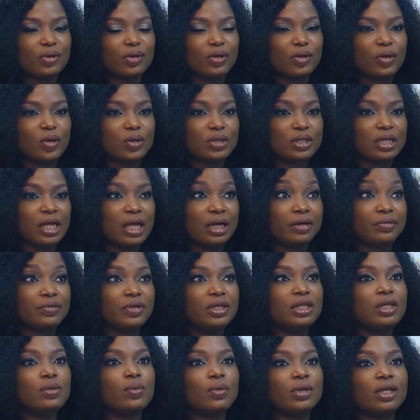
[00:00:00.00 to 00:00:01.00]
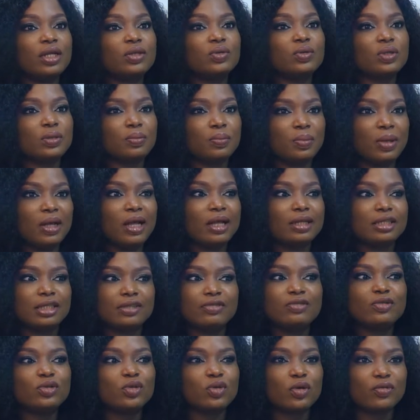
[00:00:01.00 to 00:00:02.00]
because I really wanted to impact,
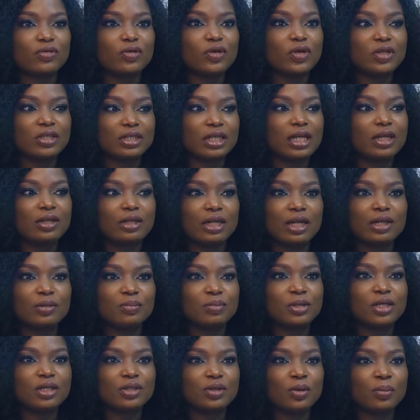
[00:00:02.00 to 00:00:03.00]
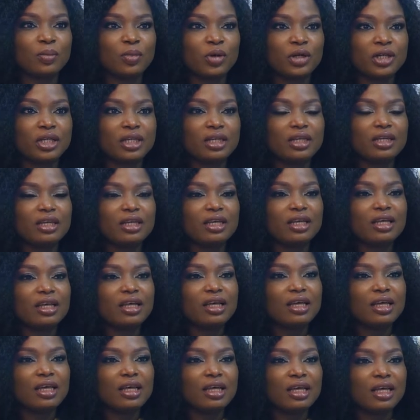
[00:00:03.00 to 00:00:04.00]
even though, of course, I, would make some money
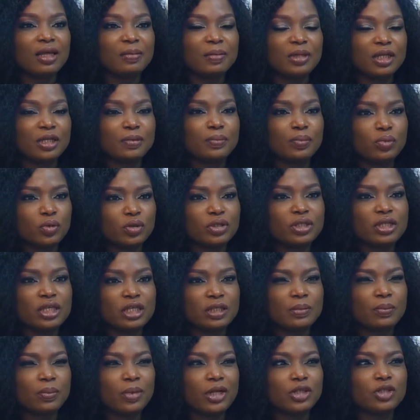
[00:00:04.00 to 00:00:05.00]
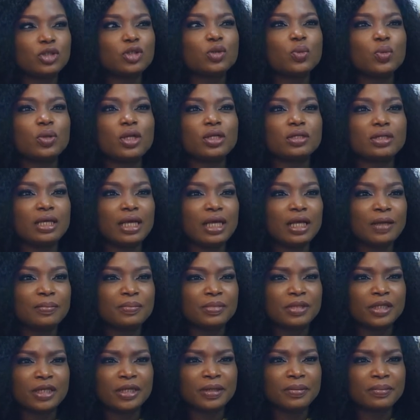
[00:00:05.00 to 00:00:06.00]
um, in the process, but I just wanted to
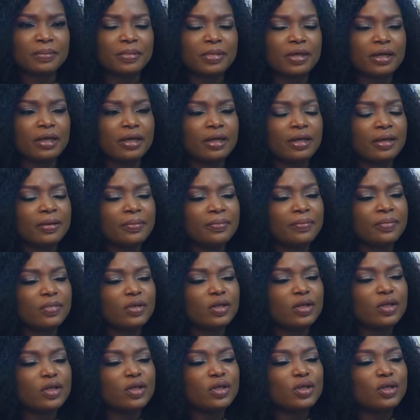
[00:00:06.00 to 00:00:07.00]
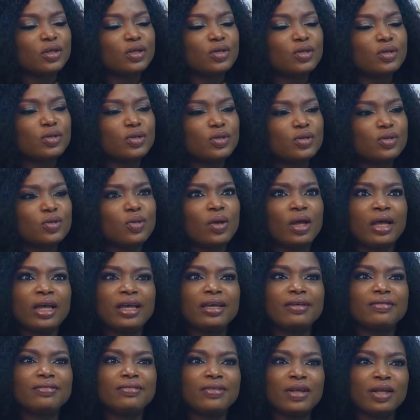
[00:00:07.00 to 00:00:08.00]
help them. Um, so
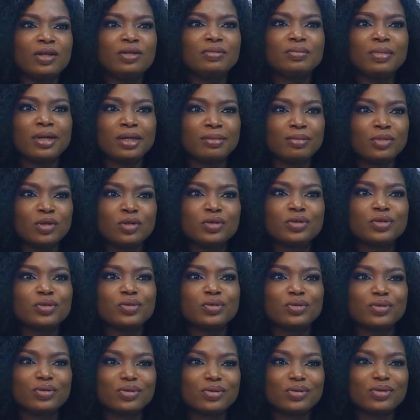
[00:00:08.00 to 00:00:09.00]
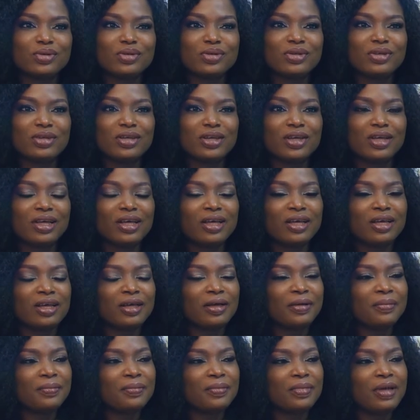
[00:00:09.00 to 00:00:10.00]
I found my mojo,
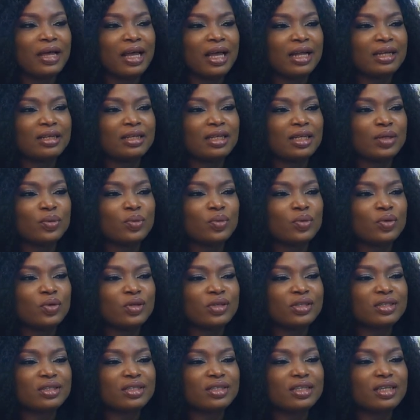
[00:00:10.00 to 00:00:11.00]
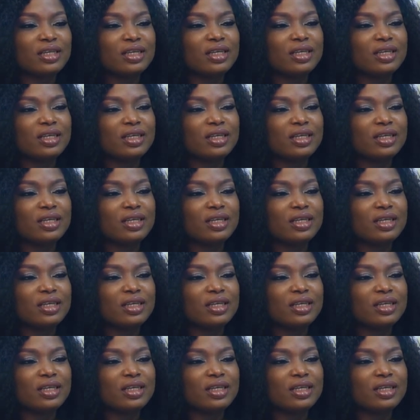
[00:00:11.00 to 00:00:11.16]
um, and it was